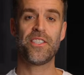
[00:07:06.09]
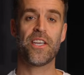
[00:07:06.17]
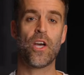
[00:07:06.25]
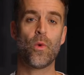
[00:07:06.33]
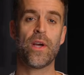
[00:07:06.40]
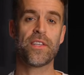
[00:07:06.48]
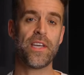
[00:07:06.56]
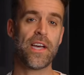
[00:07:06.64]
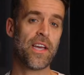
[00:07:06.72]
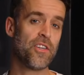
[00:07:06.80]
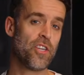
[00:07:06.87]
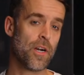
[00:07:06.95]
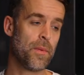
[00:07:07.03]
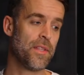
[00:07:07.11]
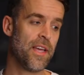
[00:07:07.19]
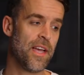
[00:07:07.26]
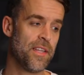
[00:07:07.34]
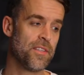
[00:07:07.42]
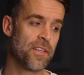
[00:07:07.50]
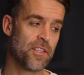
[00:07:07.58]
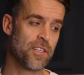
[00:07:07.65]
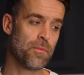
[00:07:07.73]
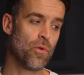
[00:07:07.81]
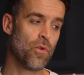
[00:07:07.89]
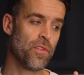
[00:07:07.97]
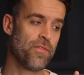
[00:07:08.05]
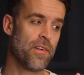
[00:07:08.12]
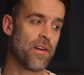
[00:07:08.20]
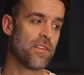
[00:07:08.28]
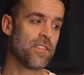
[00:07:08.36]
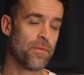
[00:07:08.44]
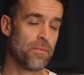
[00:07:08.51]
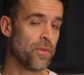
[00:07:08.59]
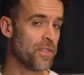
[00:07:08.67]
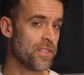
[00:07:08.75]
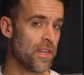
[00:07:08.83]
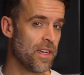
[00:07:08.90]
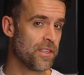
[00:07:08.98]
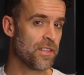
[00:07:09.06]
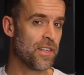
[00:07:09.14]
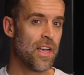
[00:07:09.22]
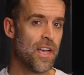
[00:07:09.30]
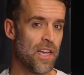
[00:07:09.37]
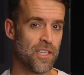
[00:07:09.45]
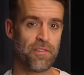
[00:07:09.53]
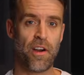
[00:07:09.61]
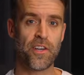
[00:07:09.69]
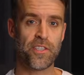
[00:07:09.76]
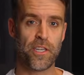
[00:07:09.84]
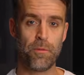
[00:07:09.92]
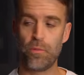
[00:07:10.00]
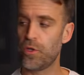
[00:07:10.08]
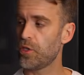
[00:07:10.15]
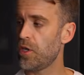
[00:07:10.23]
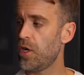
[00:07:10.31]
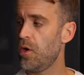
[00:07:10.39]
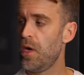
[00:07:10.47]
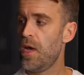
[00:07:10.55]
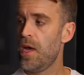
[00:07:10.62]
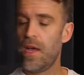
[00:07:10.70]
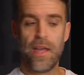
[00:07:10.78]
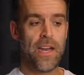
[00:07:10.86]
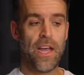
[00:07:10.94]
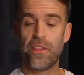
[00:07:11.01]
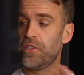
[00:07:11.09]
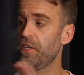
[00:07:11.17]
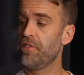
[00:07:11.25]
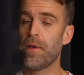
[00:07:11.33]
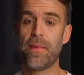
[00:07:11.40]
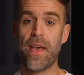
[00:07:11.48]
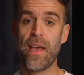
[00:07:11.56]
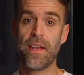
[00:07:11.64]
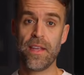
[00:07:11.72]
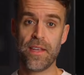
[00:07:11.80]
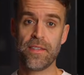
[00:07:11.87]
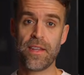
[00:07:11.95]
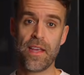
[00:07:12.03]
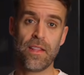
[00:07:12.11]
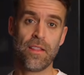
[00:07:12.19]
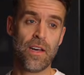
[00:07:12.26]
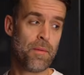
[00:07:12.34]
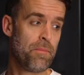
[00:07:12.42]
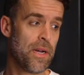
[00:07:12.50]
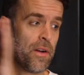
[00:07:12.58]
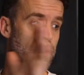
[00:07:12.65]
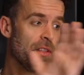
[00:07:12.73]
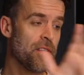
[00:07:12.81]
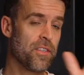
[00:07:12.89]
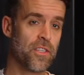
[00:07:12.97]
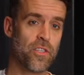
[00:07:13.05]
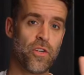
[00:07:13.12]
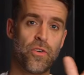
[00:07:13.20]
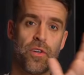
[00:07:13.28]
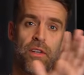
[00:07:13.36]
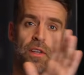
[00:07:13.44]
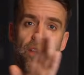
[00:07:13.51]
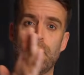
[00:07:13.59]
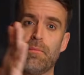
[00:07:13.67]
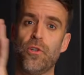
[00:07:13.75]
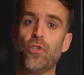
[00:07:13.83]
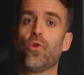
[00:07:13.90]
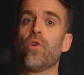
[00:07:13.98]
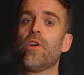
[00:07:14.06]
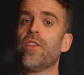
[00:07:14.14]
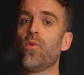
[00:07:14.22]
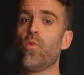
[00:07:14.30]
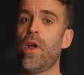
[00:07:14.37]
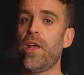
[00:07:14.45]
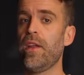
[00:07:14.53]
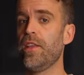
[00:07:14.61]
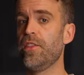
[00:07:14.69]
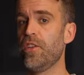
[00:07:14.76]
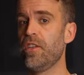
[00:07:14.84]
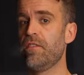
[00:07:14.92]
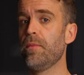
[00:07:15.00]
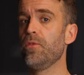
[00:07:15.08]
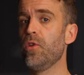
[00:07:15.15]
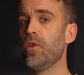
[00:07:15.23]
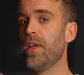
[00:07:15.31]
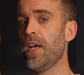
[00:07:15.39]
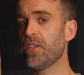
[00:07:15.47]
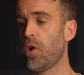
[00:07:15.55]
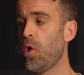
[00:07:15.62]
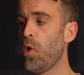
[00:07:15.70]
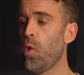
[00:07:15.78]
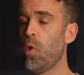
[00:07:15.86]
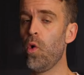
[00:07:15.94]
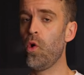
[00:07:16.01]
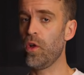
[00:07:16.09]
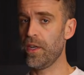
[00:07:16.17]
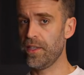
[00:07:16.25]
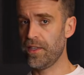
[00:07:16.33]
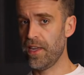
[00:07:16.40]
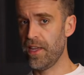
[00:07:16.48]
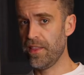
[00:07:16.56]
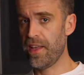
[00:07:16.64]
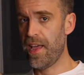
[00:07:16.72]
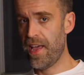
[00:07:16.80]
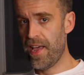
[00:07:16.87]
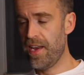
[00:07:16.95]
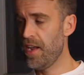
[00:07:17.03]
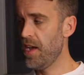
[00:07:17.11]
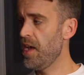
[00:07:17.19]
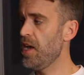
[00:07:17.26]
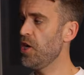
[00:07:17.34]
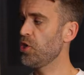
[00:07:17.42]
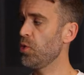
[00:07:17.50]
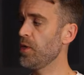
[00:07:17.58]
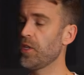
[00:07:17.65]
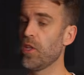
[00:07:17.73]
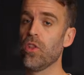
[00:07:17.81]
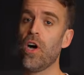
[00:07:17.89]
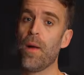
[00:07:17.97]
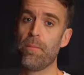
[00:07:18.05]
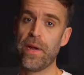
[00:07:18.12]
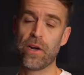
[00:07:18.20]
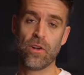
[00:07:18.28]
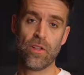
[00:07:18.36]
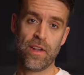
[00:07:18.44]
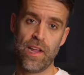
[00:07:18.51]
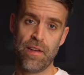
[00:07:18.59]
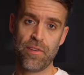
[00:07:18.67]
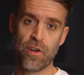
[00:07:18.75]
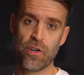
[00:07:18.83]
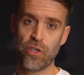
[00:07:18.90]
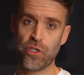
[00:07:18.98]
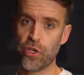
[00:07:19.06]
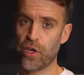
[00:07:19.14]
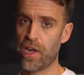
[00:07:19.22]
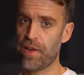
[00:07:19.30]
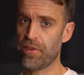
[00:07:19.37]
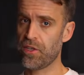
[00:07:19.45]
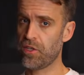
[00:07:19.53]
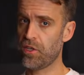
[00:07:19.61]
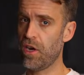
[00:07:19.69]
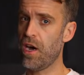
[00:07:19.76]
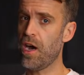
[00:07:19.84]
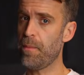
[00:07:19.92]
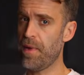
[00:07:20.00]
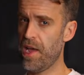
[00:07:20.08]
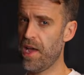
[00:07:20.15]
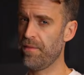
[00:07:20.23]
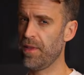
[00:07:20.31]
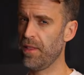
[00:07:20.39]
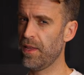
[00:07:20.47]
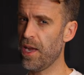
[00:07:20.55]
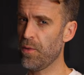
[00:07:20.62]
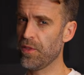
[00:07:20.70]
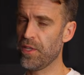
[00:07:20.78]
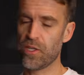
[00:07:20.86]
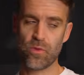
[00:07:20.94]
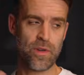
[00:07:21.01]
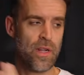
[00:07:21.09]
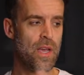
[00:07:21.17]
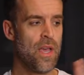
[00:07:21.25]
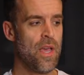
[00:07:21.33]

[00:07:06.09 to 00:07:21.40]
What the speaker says: take a quick second and talk about the heads because they're both very simple designs as far as inputs go. Now the GVM head is a lot bigger than the 600. The majority of the weight in the GVM unit as a whole is in the head, so it's a lot bigger and a lot heavier. So you're gonna have a top heavy light with this one.